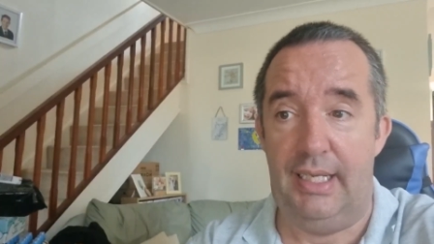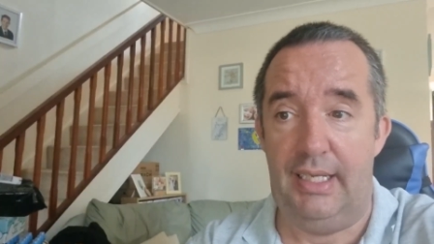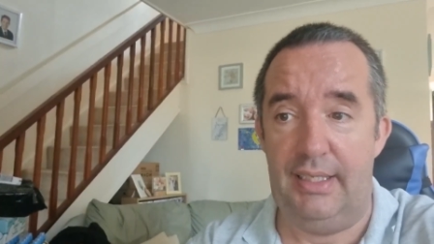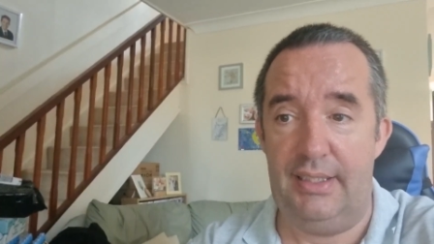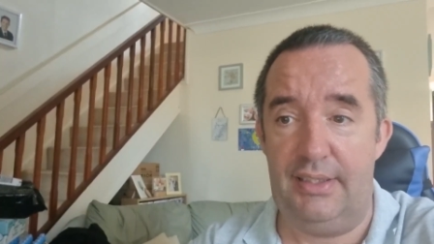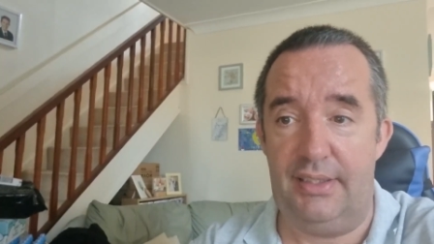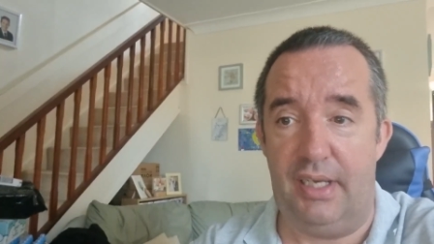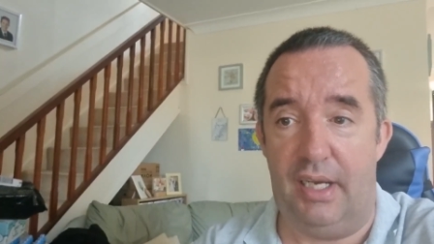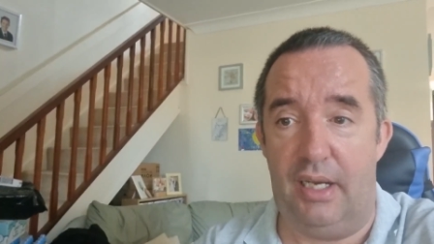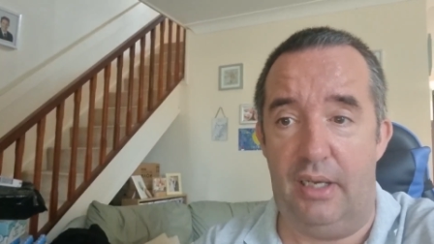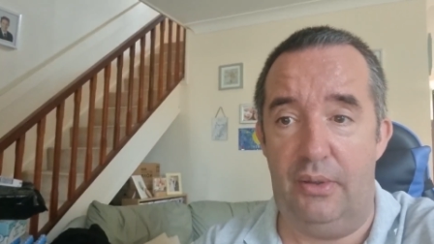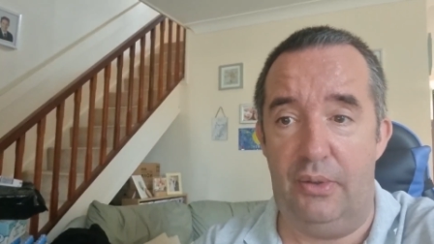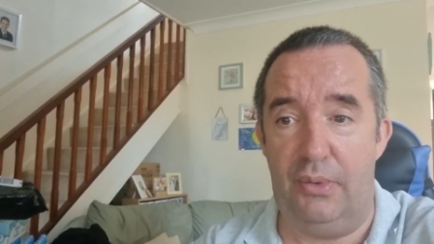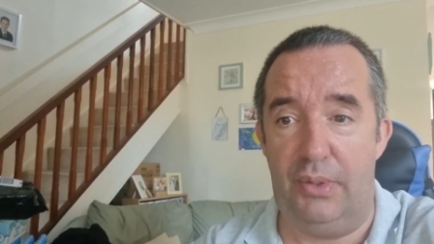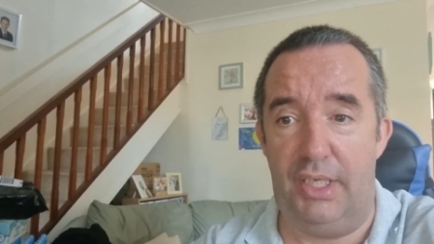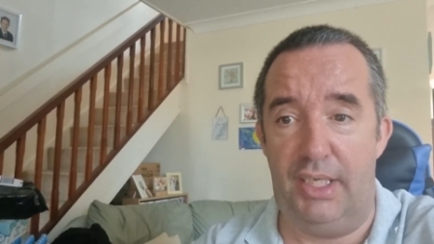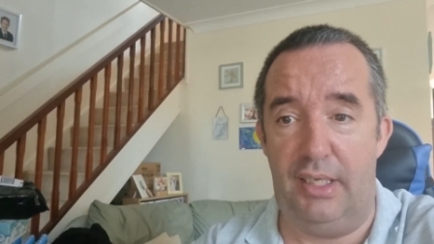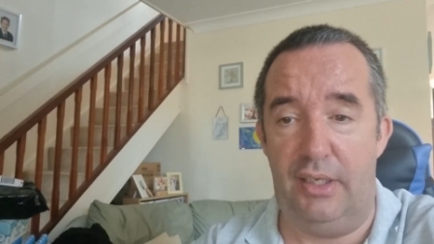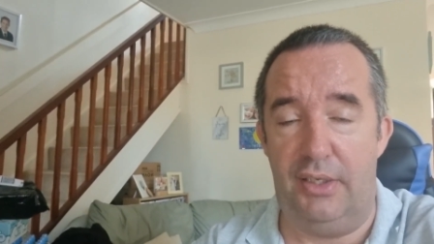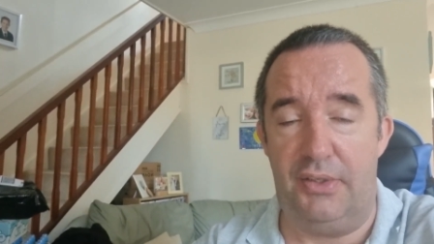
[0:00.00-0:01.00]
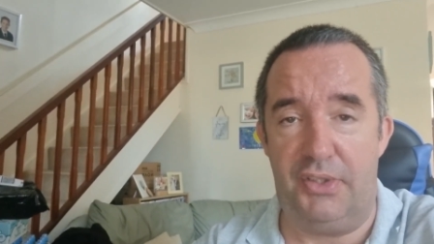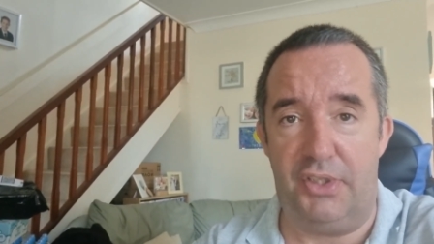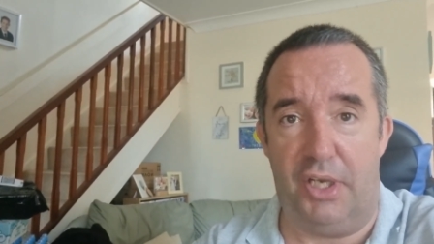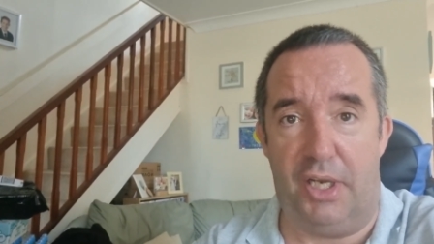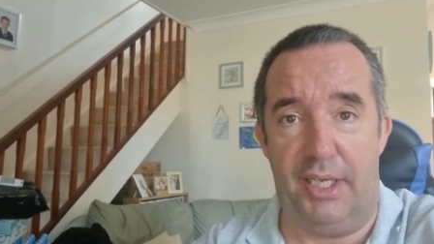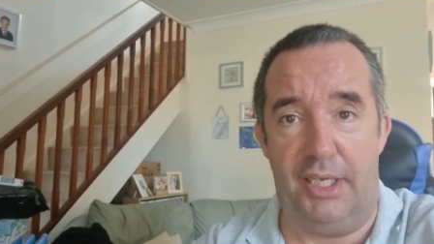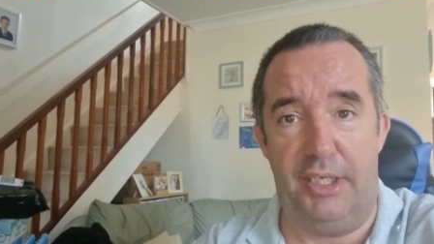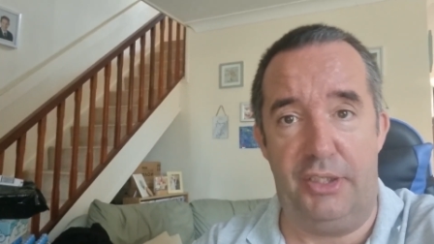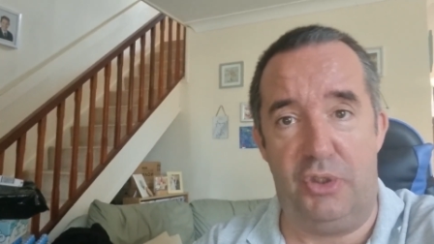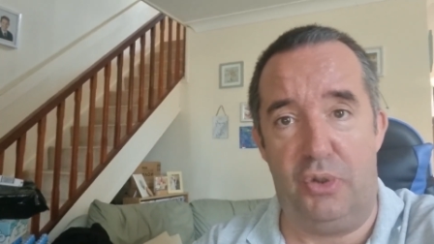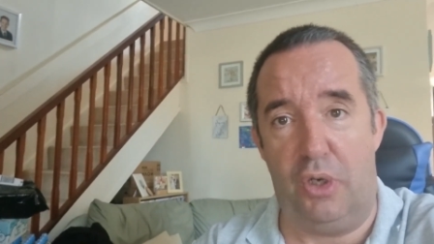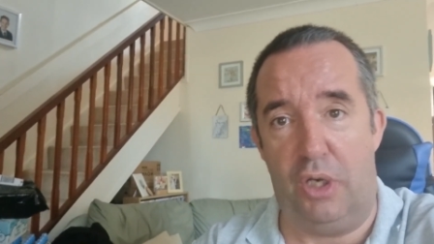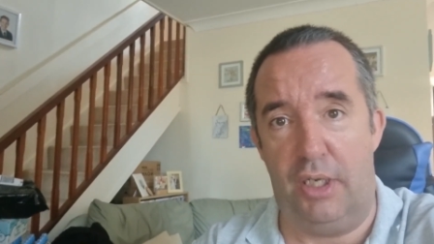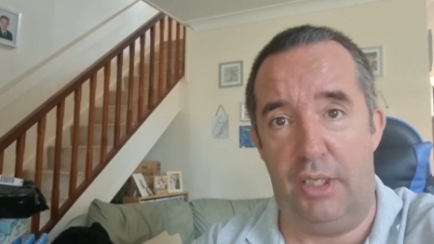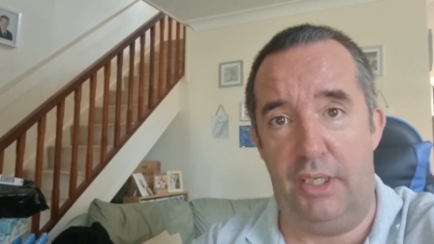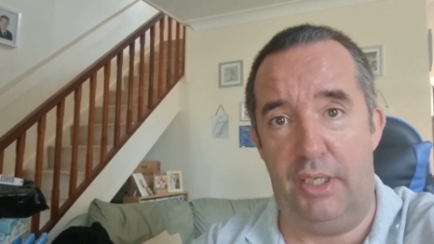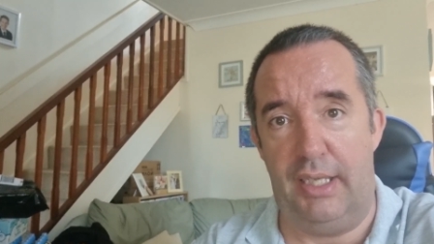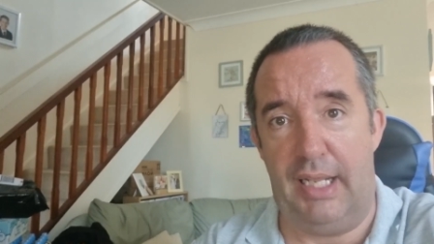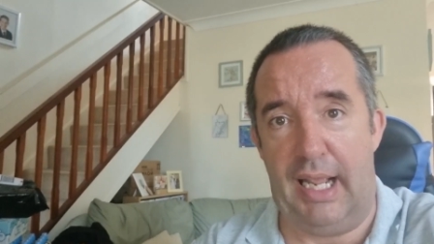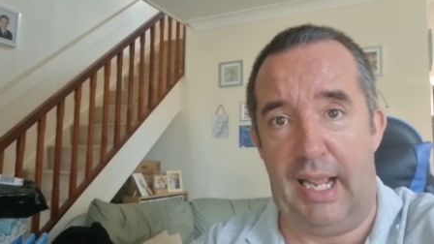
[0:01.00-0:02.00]
So it looks like they're
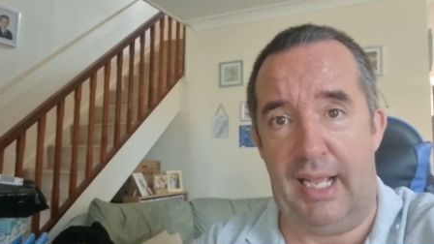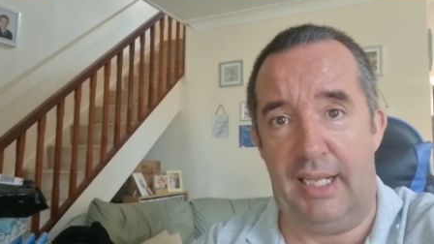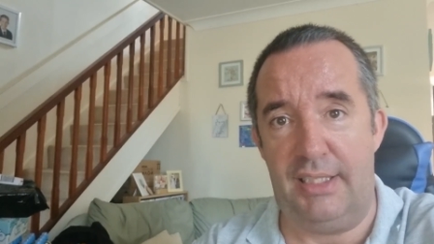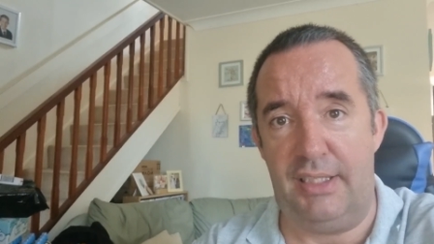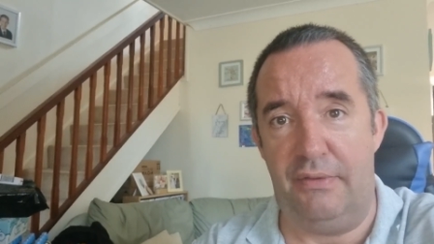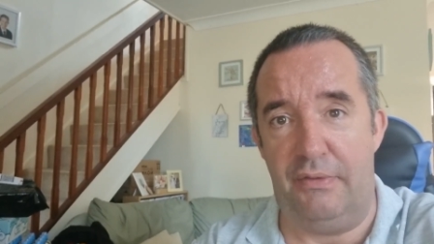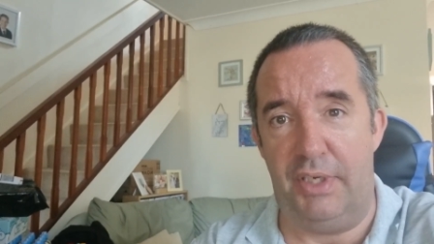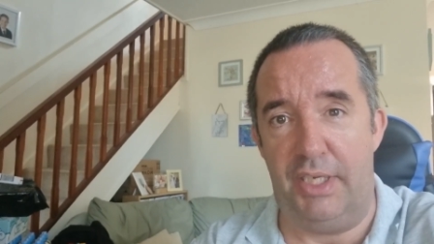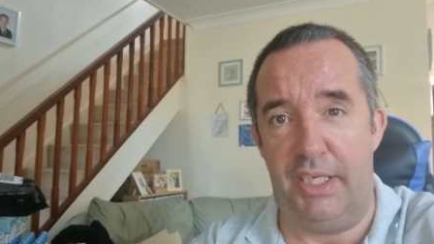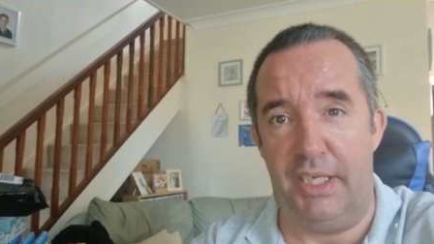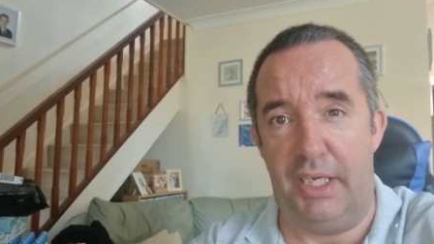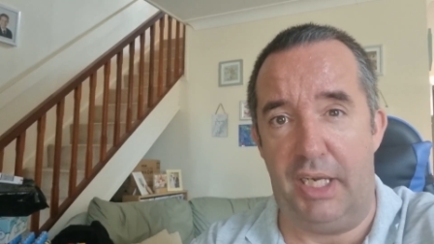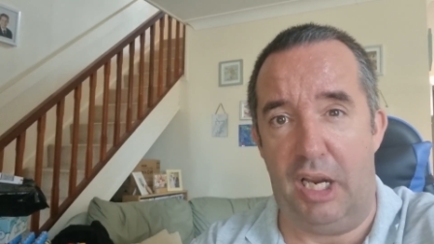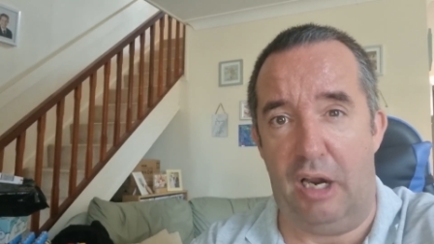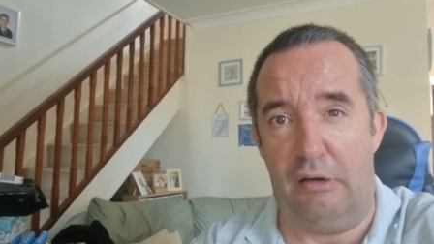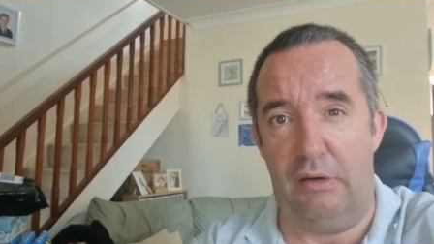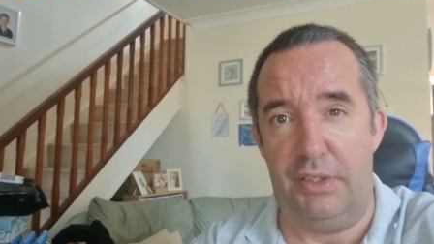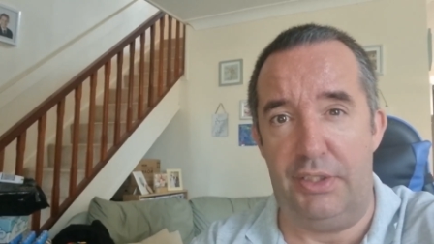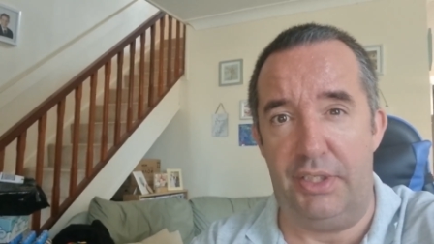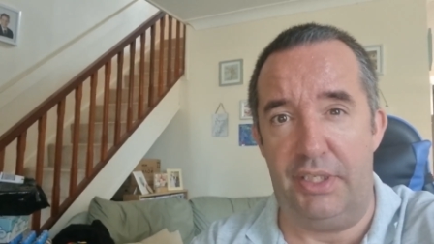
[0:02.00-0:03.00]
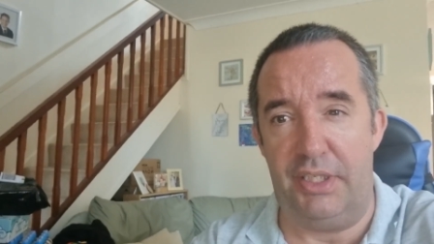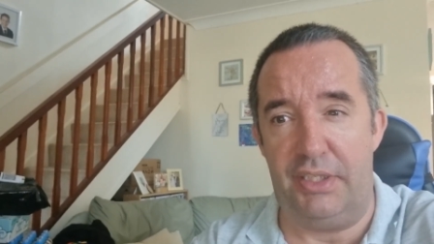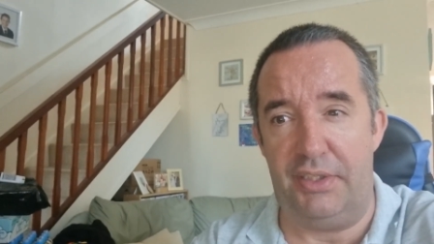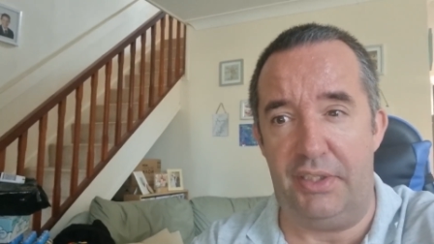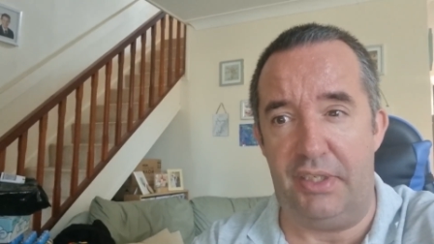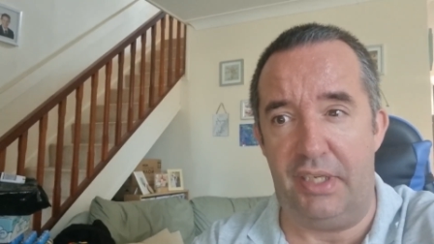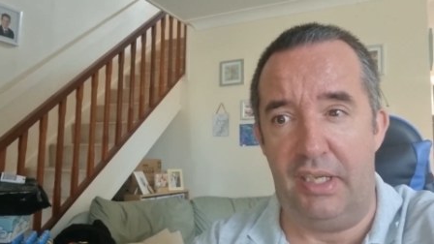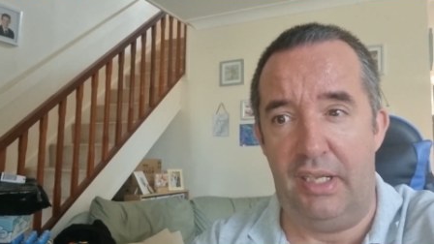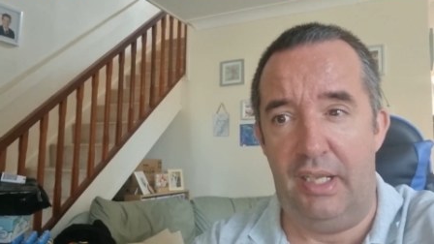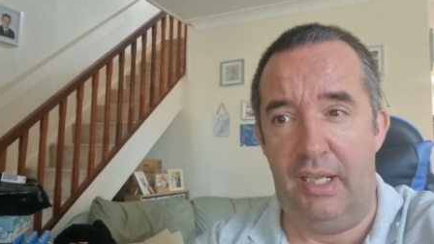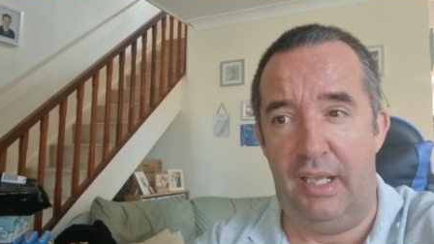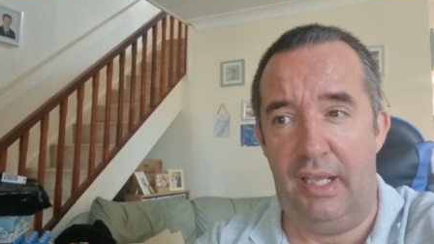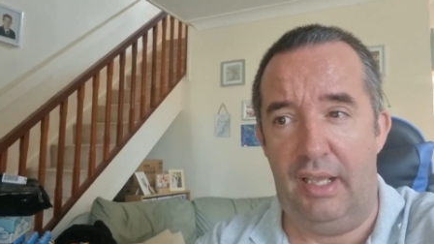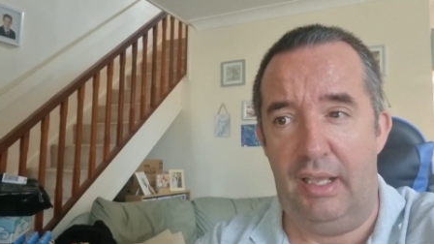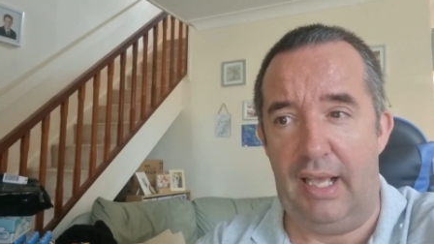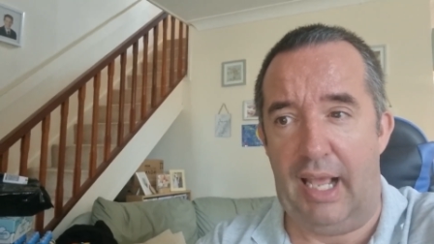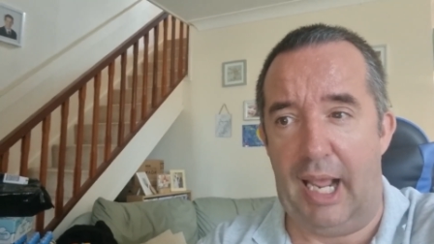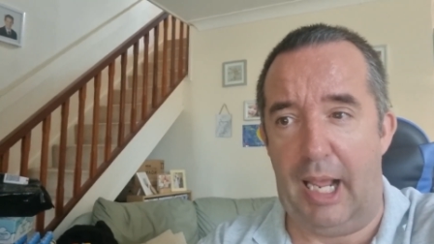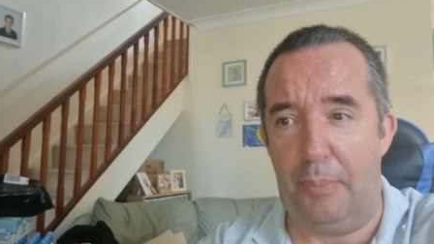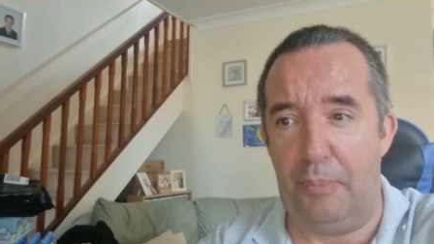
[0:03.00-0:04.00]
trying to actively encourage this
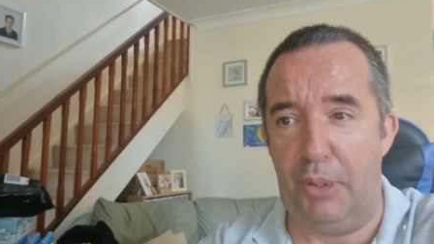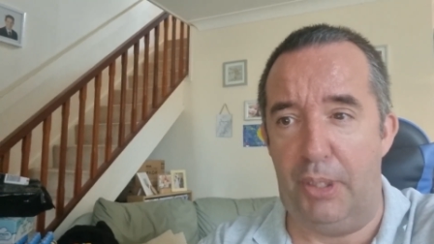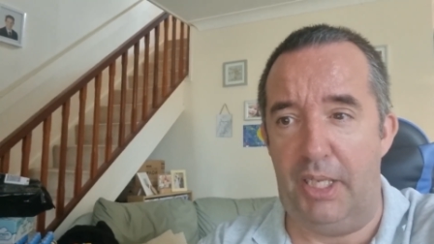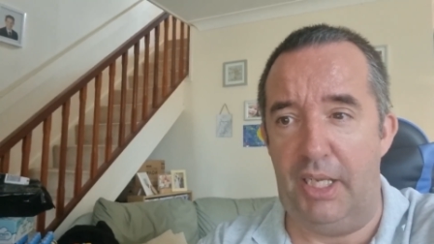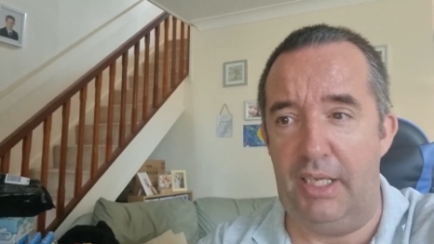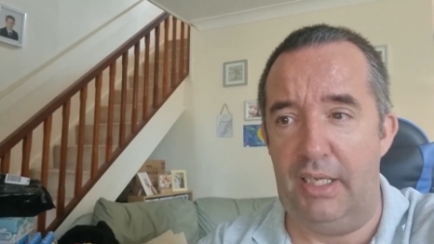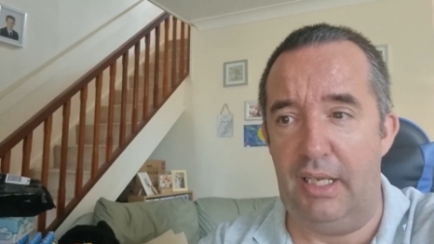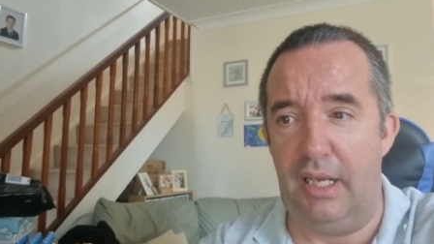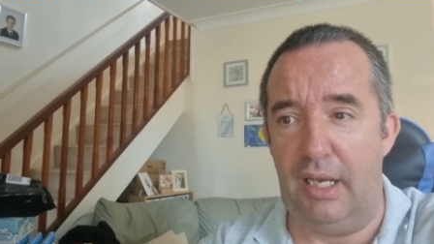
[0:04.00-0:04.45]
happening.